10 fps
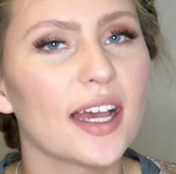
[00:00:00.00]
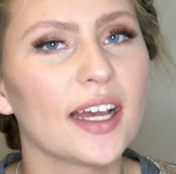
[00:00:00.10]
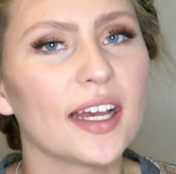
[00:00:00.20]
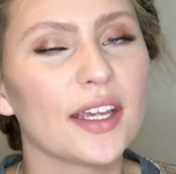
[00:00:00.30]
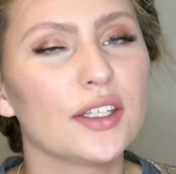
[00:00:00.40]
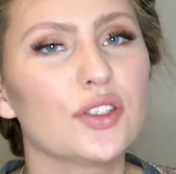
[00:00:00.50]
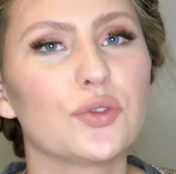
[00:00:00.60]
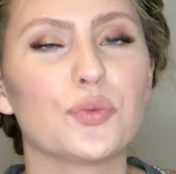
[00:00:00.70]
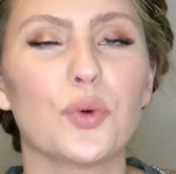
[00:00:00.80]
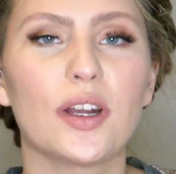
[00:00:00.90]
I
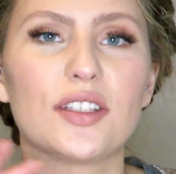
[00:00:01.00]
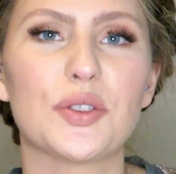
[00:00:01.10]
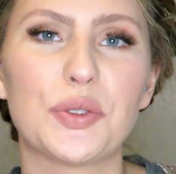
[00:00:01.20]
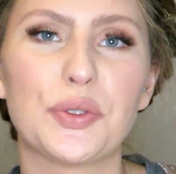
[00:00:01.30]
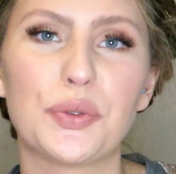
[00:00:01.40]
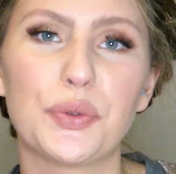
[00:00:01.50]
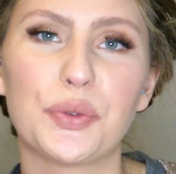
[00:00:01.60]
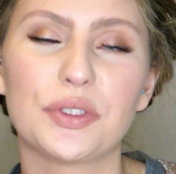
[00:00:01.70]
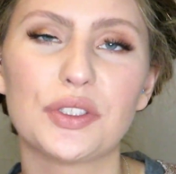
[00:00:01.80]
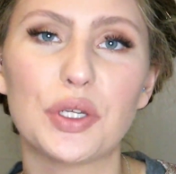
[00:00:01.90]
wanted
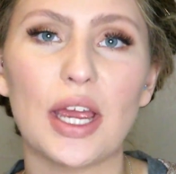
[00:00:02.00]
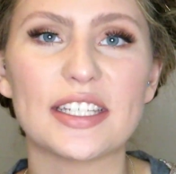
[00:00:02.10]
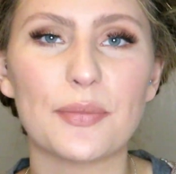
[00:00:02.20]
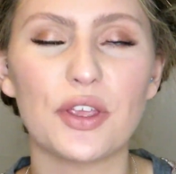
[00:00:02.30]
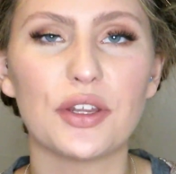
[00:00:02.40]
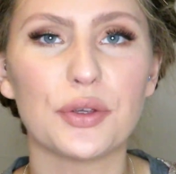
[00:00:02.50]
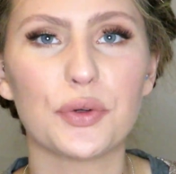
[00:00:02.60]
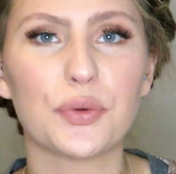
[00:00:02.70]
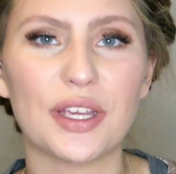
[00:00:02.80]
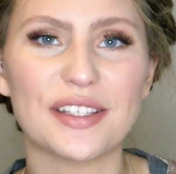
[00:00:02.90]
to try something new,
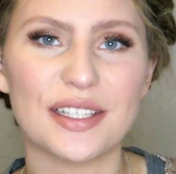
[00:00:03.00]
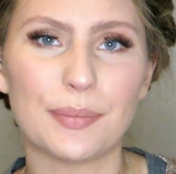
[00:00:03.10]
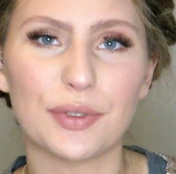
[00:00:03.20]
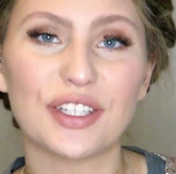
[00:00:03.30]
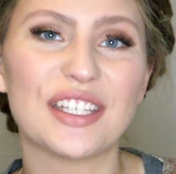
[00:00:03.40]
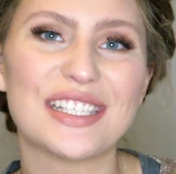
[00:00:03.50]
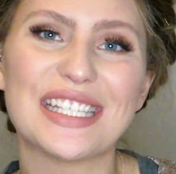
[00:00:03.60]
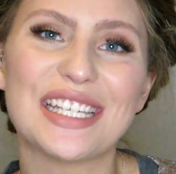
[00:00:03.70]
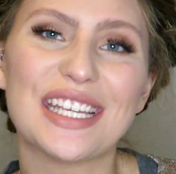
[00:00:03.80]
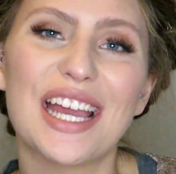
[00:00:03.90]
quick, simple,
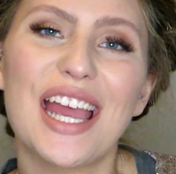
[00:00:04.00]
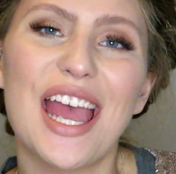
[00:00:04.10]
easy,